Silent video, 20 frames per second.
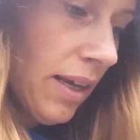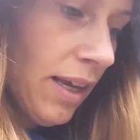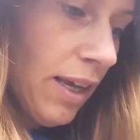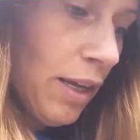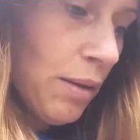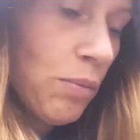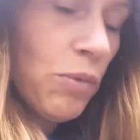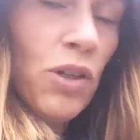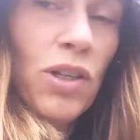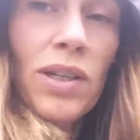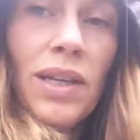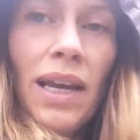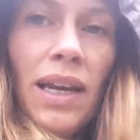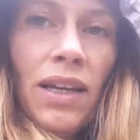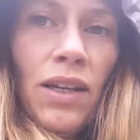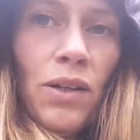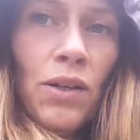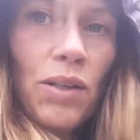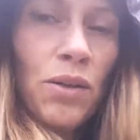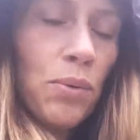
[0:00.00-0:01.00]
um, just get
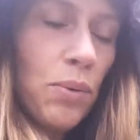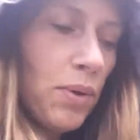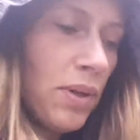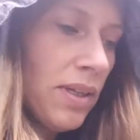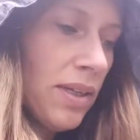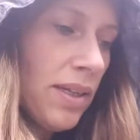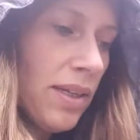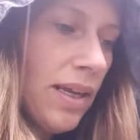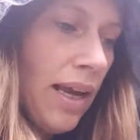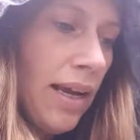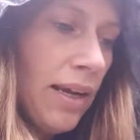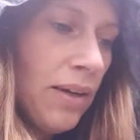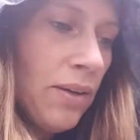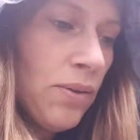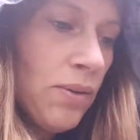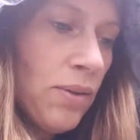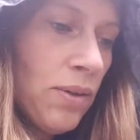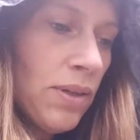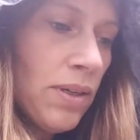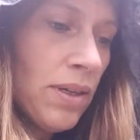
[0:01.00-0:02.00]
her used to all the
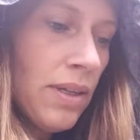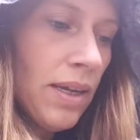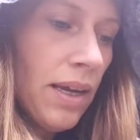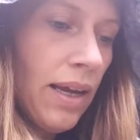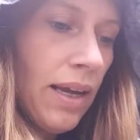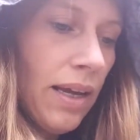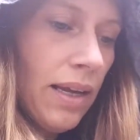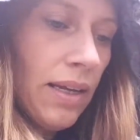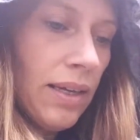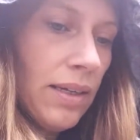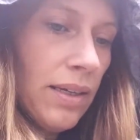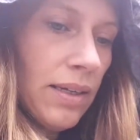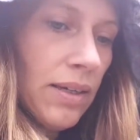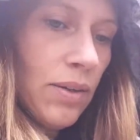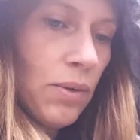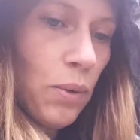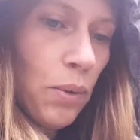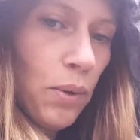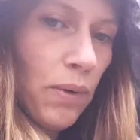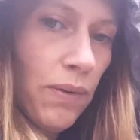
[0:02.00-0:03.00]
sounds
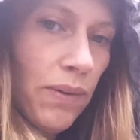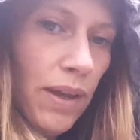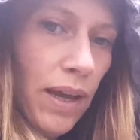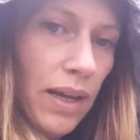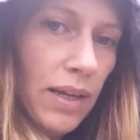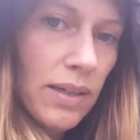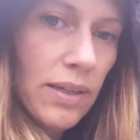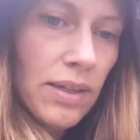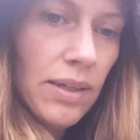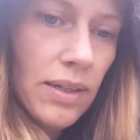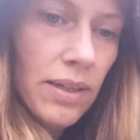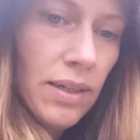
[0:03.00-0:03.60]
and all of that.